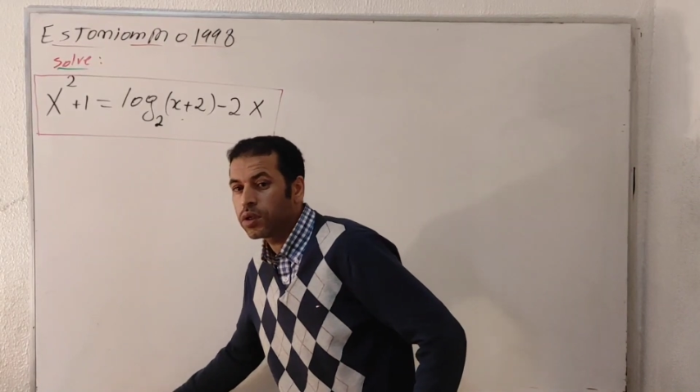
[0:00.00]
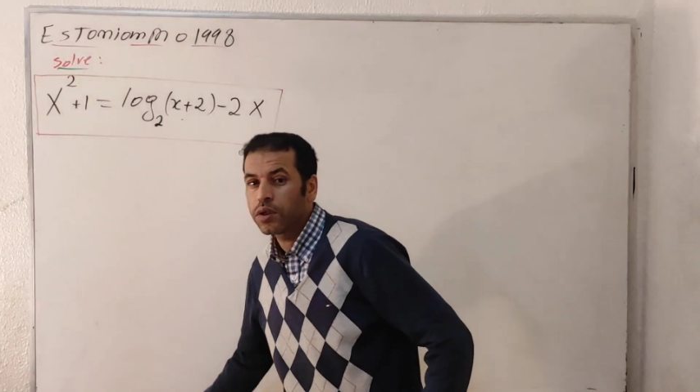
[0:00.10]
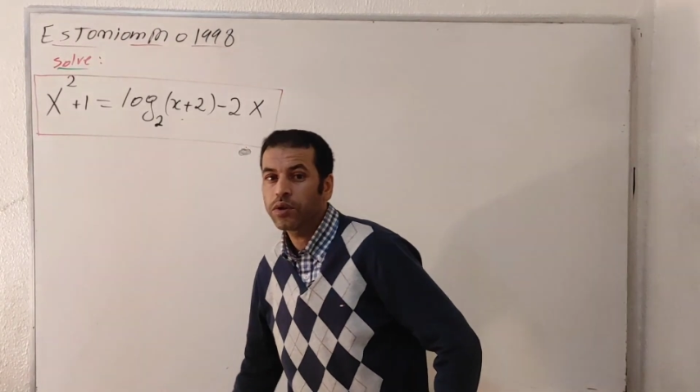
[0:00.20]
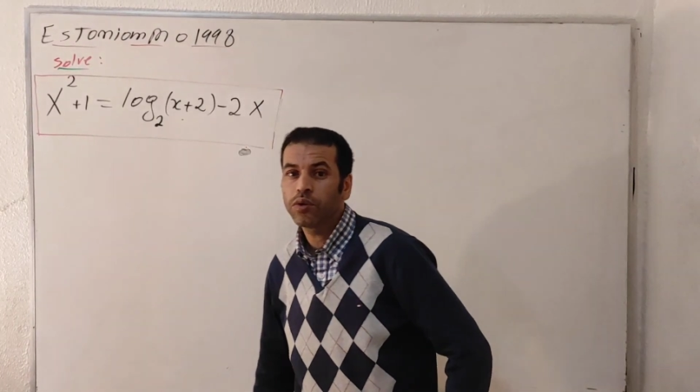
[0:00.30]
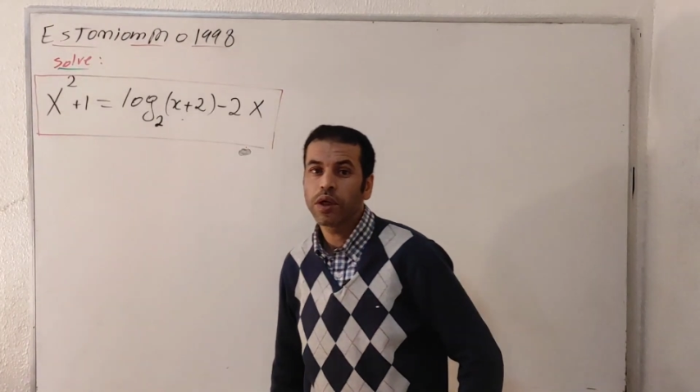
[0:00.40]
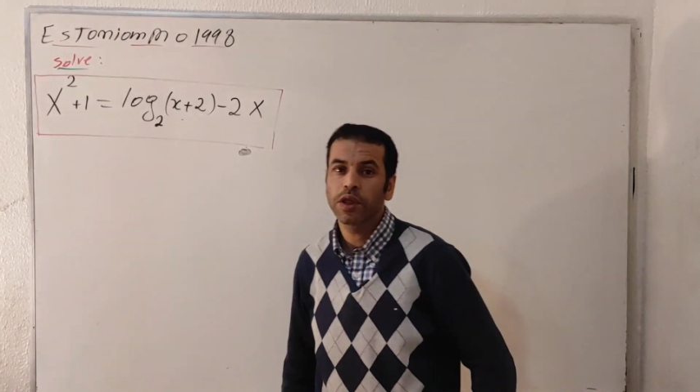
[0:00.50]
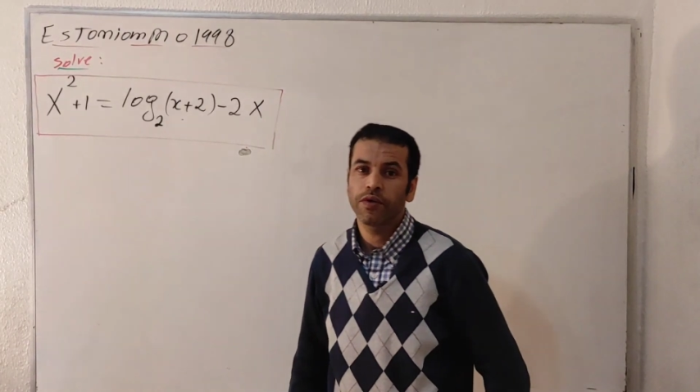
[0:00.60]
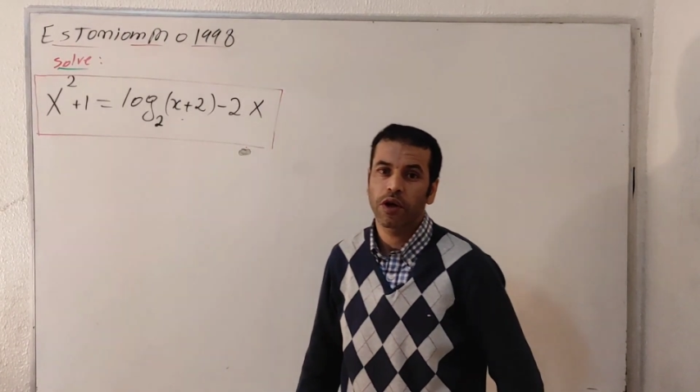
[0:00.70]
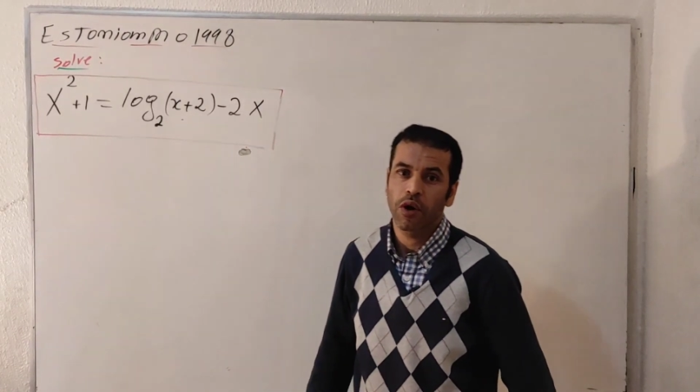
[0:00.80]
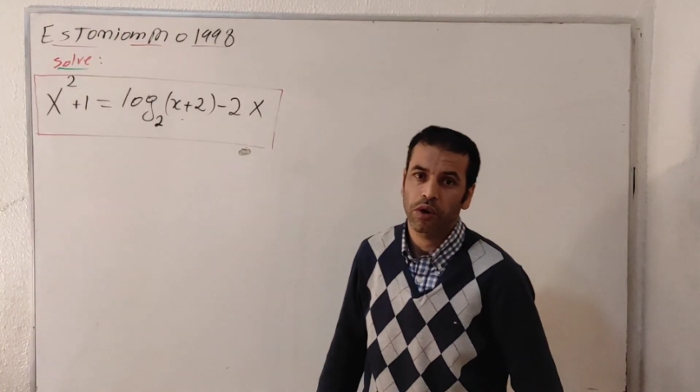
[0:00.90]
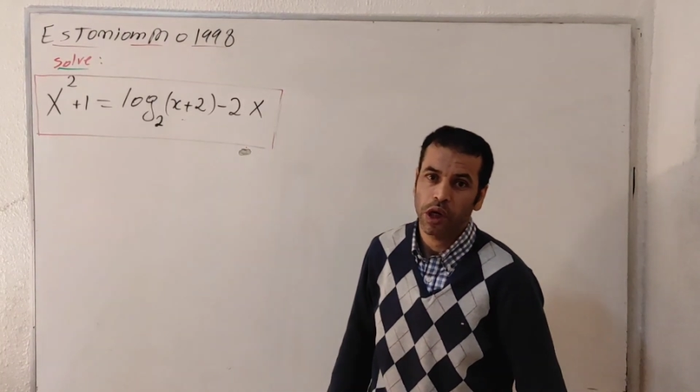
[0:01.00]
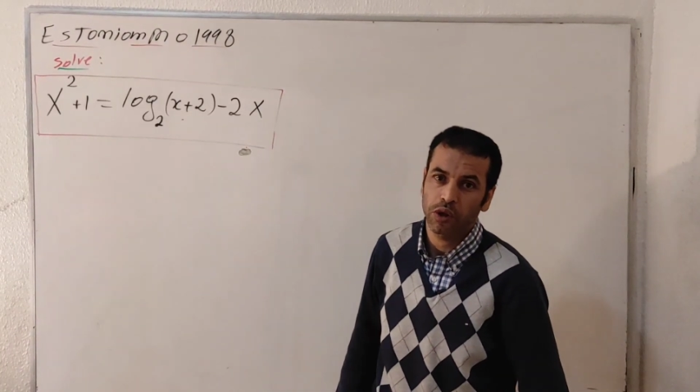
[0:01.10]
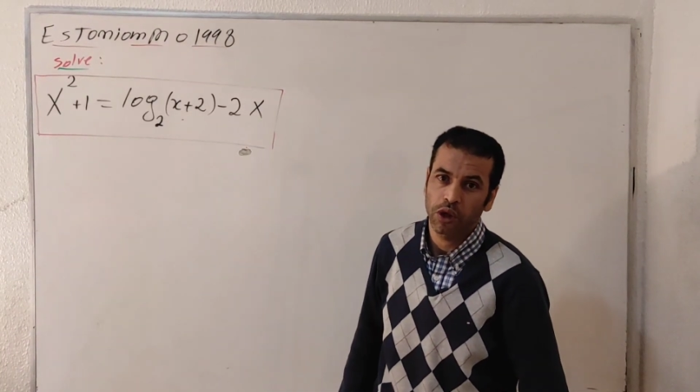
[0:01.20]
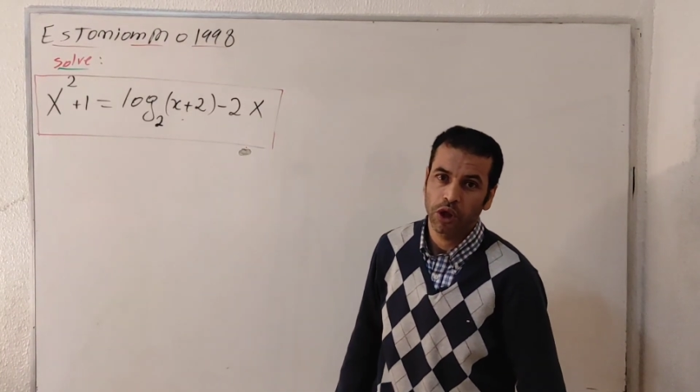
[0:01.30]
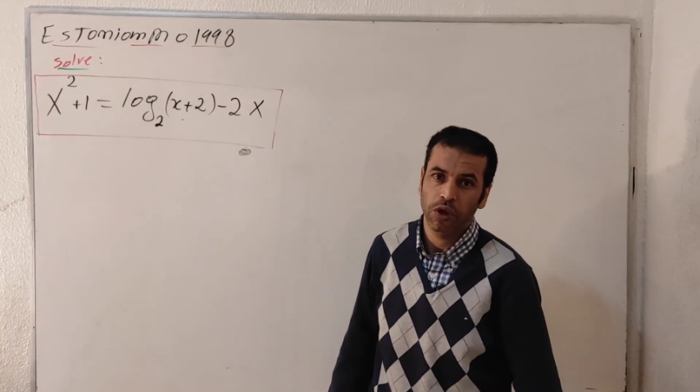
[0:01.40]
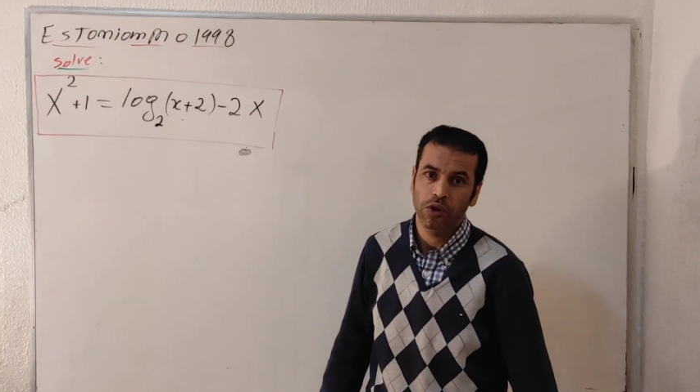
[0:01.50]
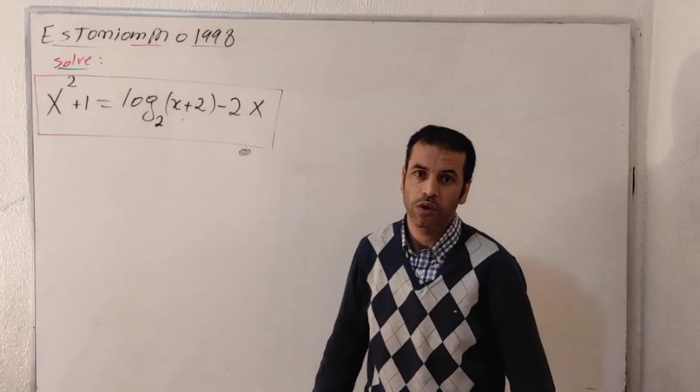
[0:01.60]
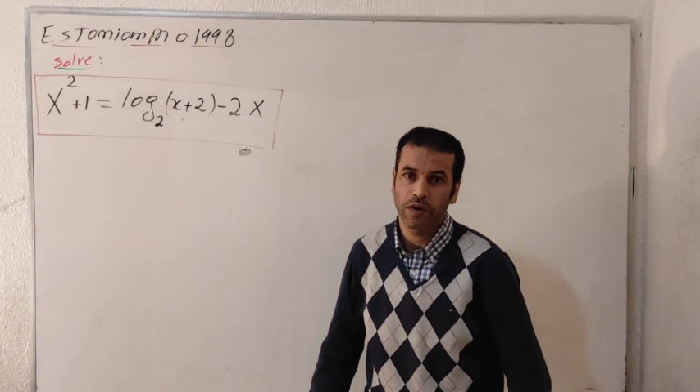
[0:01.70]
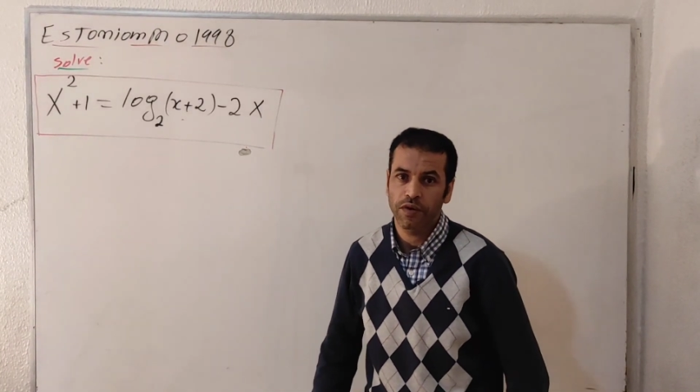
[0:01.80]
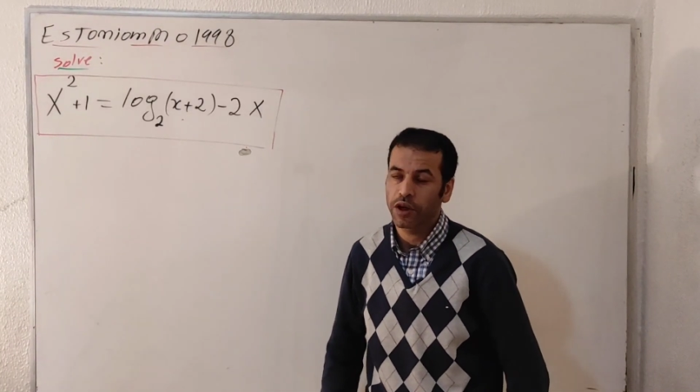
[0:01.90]
In today's video, I would like to
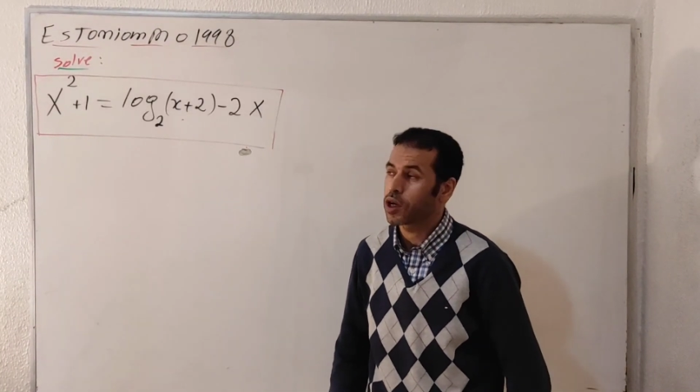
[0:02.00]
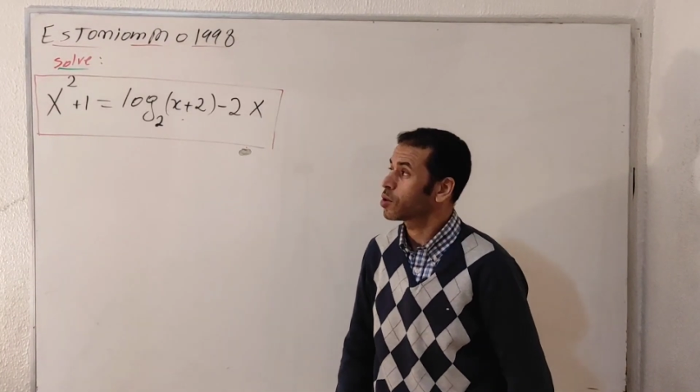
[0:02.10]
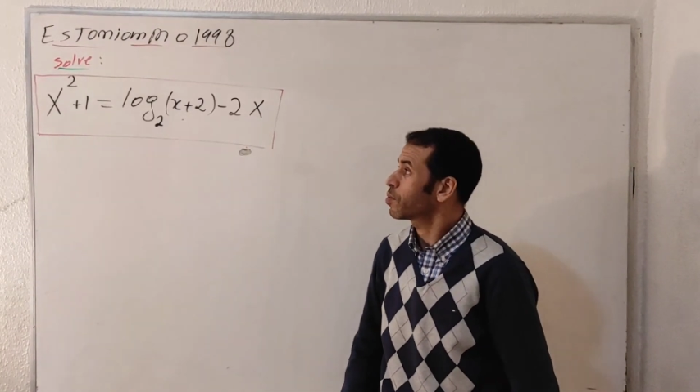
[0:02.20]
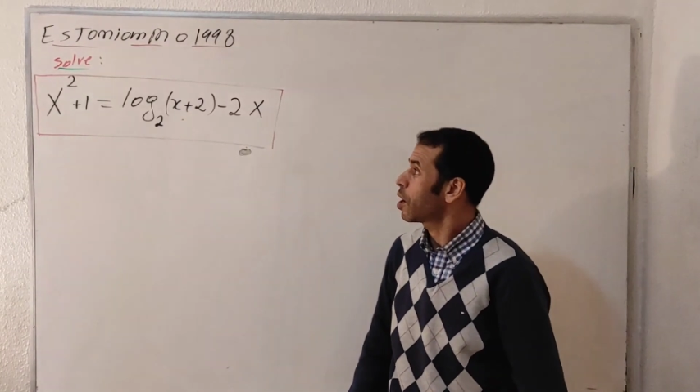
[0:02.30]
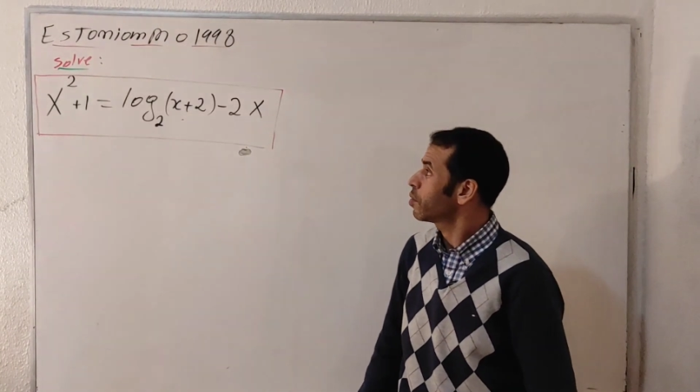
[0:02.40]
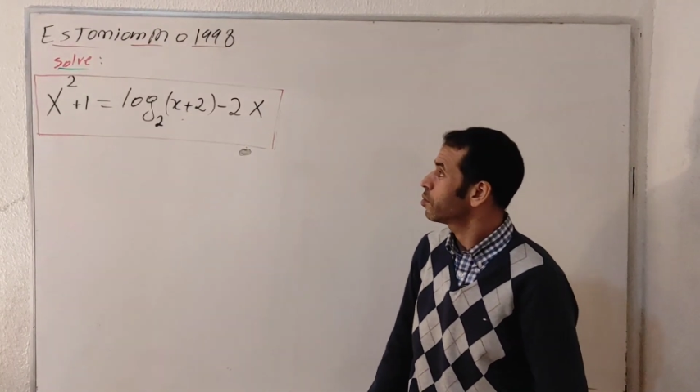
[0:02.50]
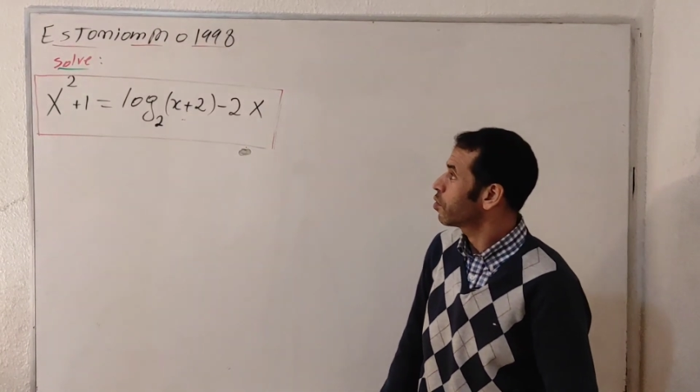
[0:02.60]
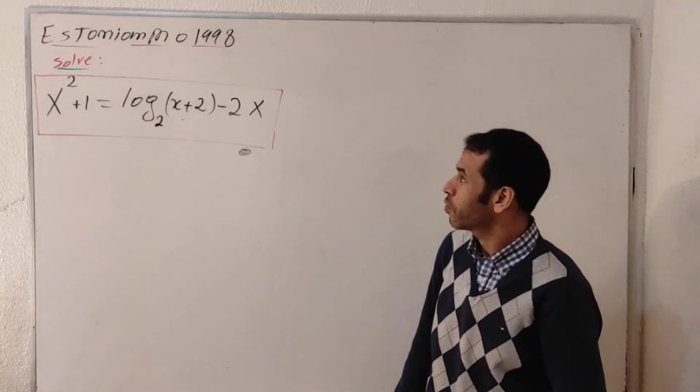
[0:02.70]
introduce a very nice problem